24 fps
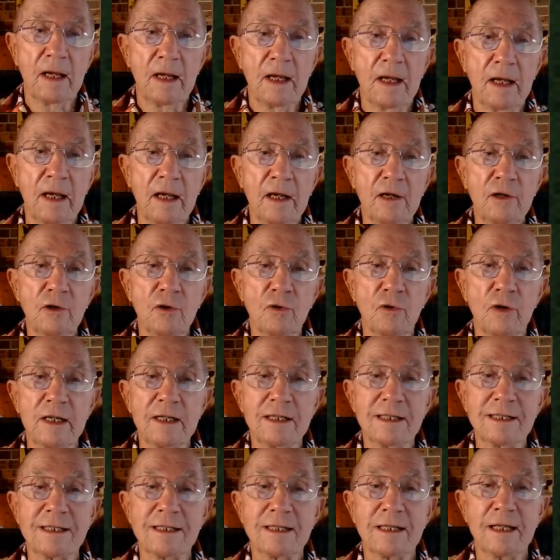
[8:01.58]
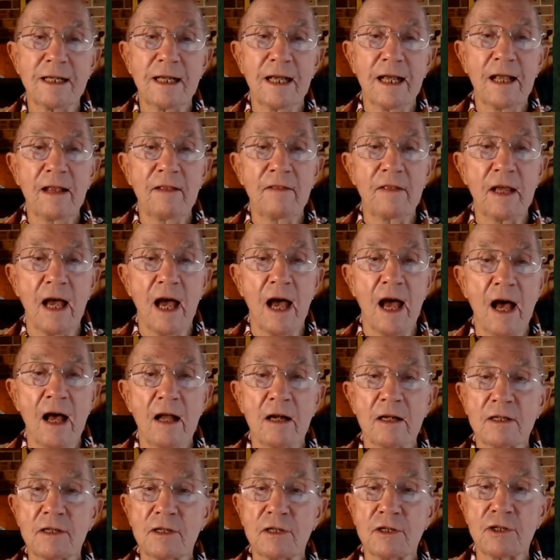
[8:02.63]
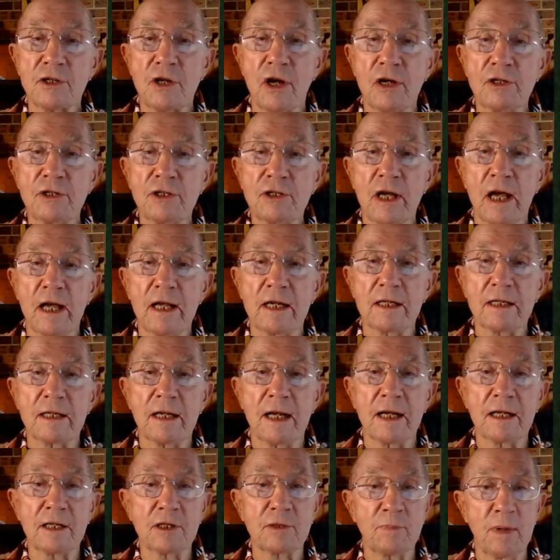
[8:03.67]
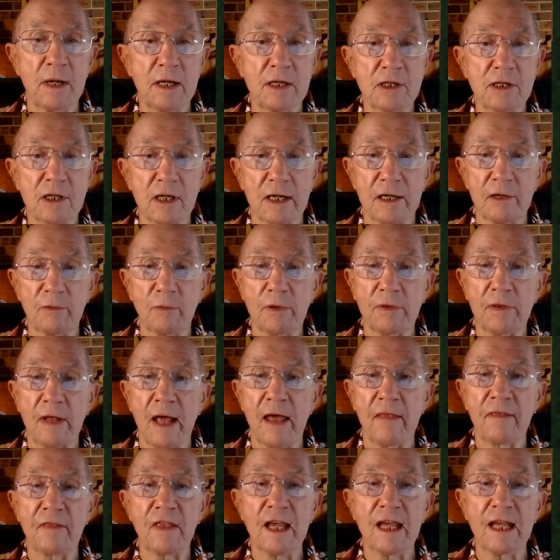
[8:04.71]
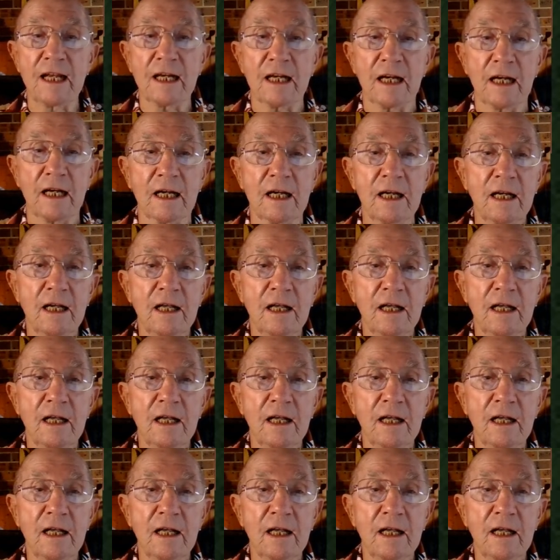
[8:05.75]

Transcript: In Greece, the owl is associated especially with Athena,